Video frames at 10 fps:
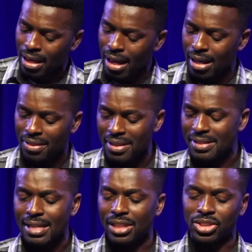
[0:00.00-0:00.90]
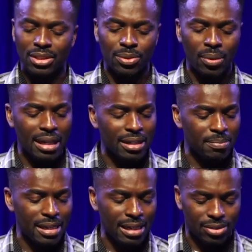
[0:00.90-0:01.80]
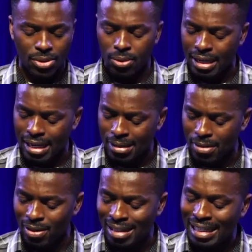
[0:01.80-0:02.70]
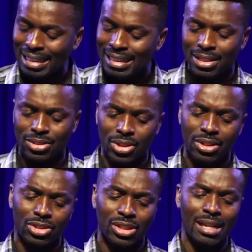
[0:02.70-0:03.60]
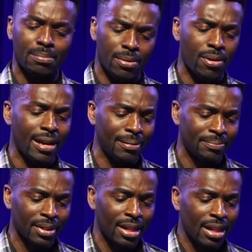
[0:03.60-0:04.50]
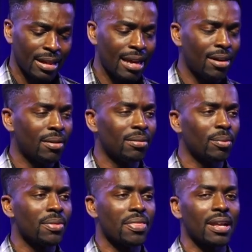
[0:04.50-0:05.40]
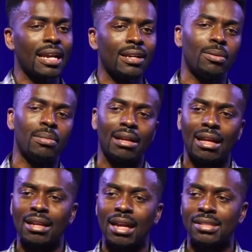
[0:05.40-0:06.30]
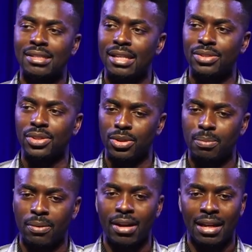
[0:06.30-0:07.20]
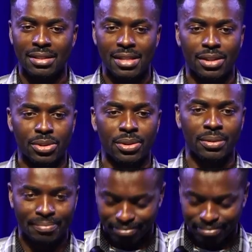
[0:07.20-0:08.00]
Uh, this session, we're going to be talking about leading a church in prayer. Now, one thing I know about Ghanaians is you do pray. Is that true?